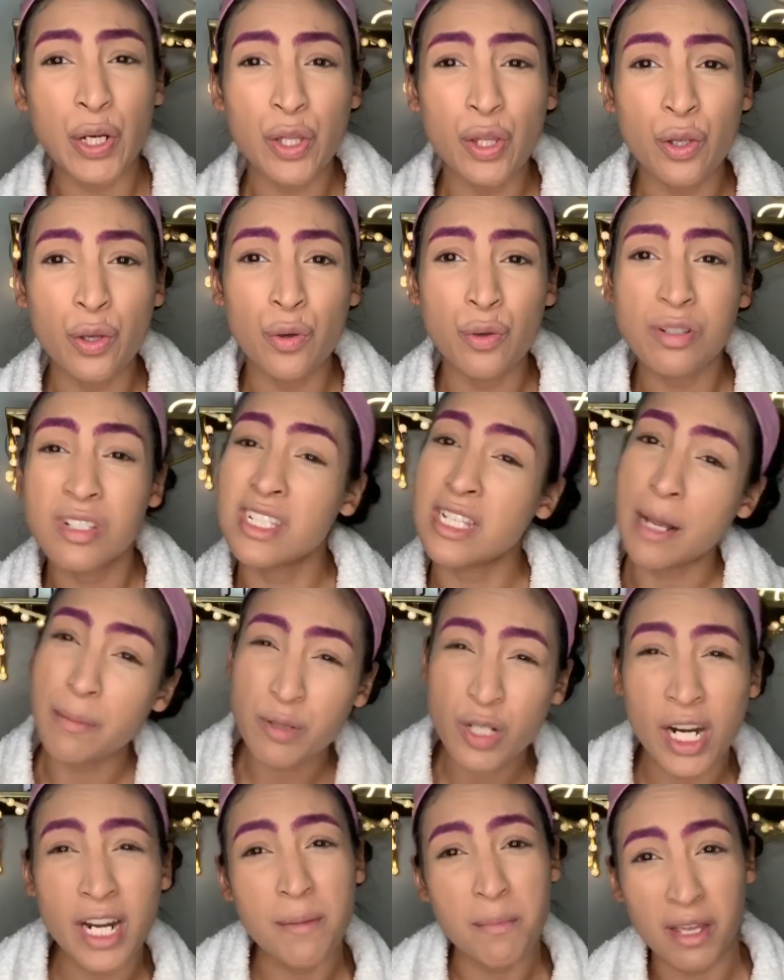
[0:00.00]
you, stop
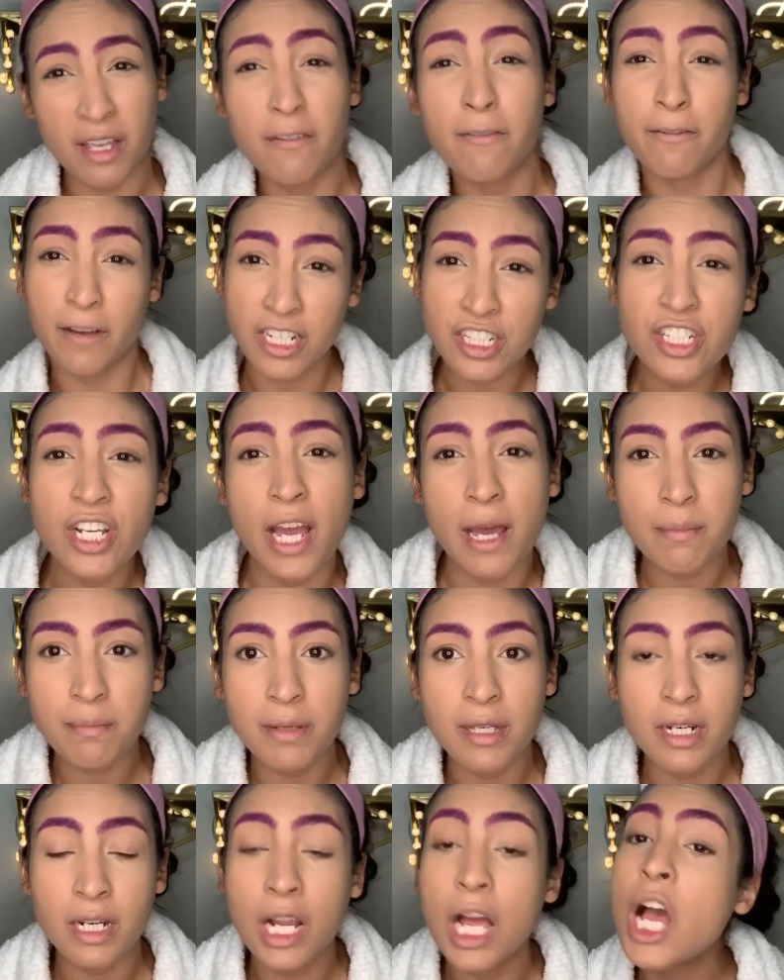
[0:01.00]
trying to make fetch
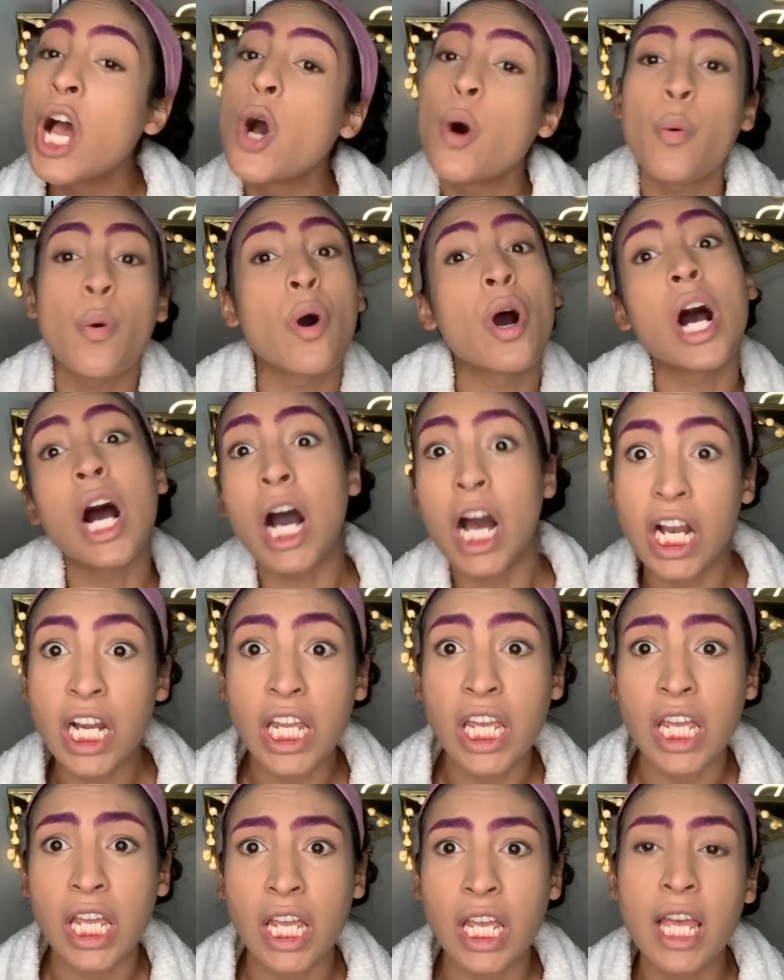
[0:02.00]
happen? Well,
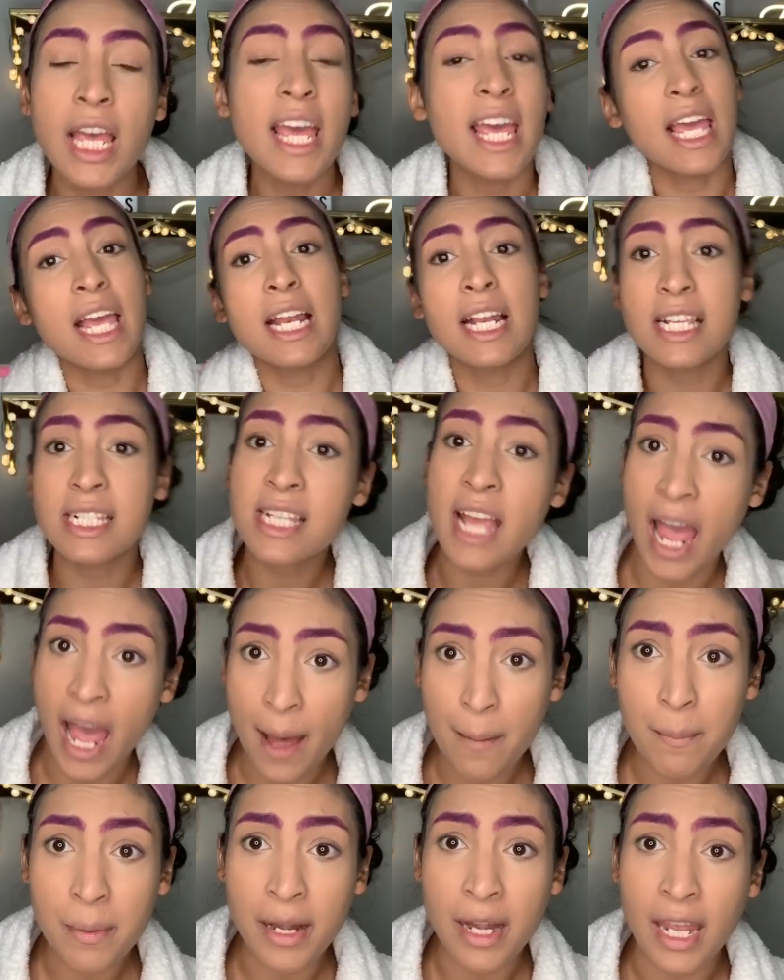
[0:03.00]
honey, it is
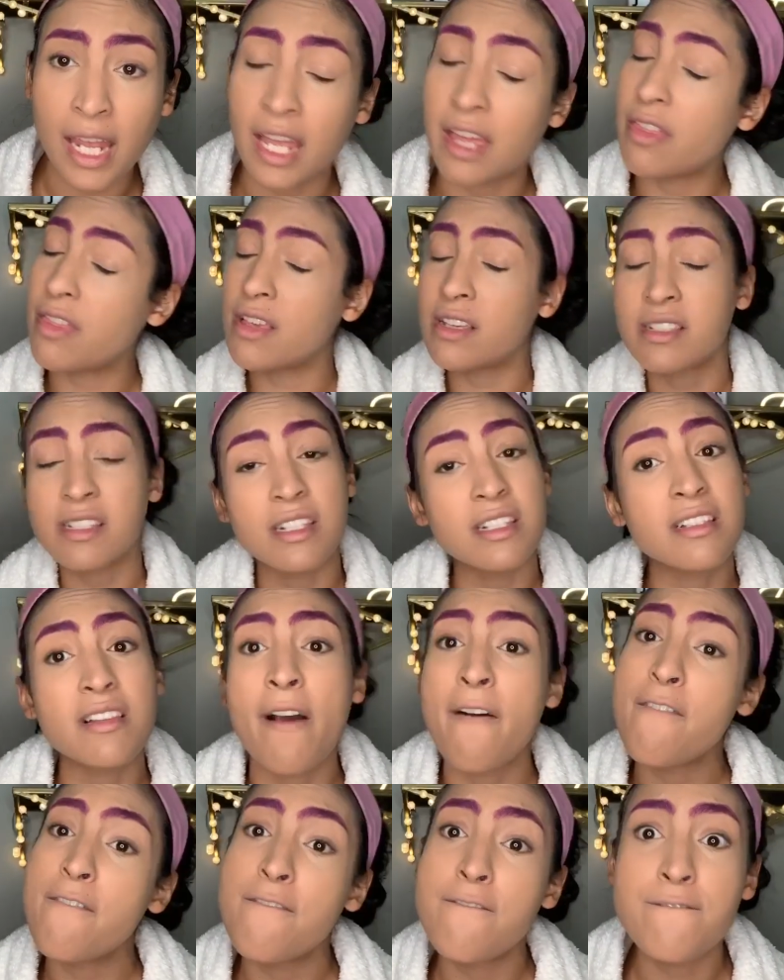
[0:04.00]
happening. This is
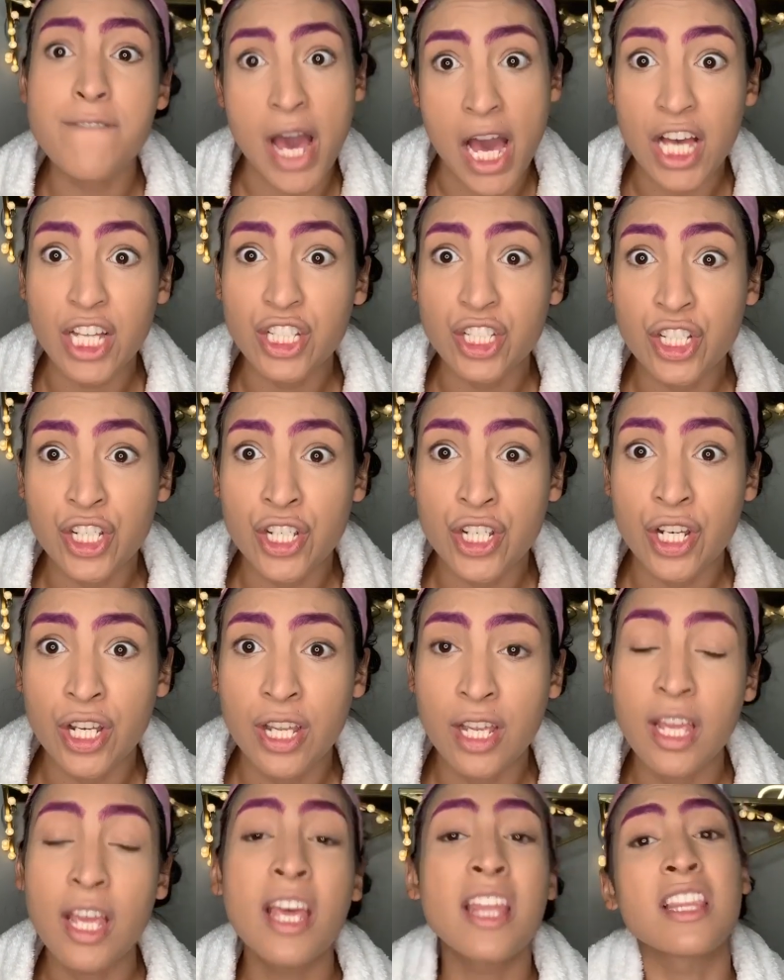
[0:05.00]
fetch.
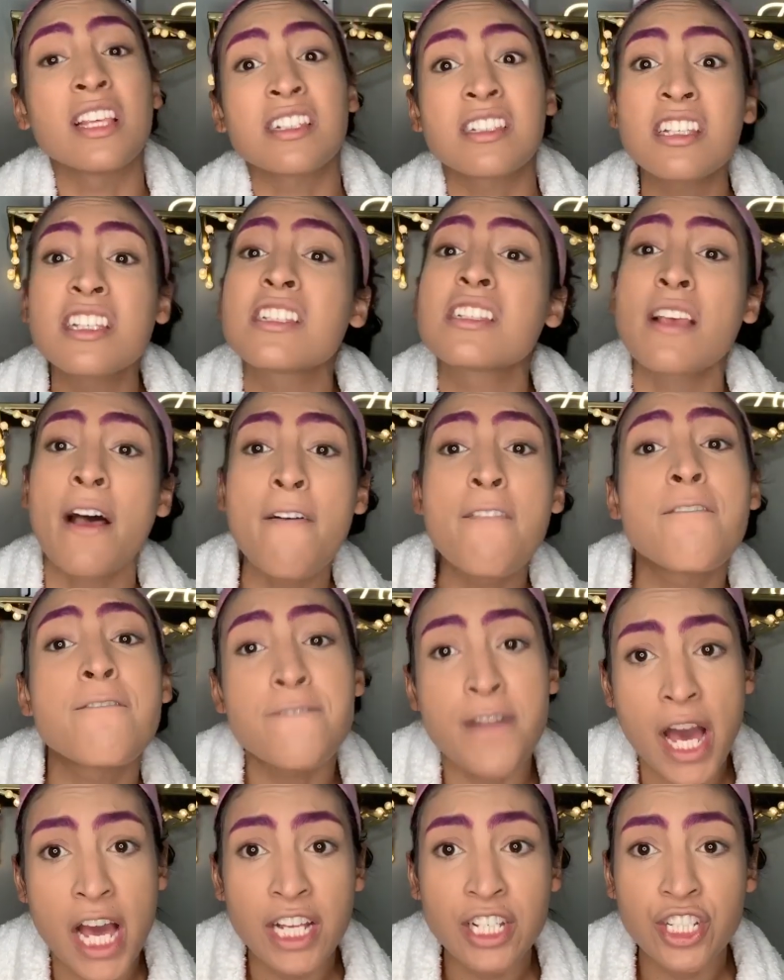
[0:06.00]
This is
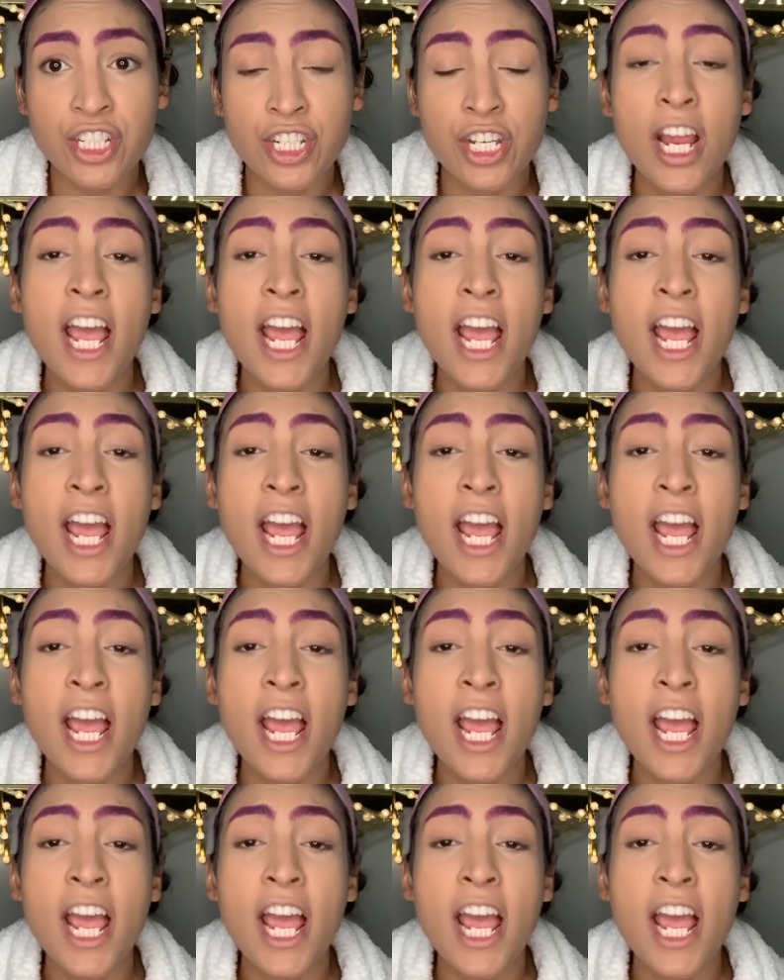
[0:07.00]
fetch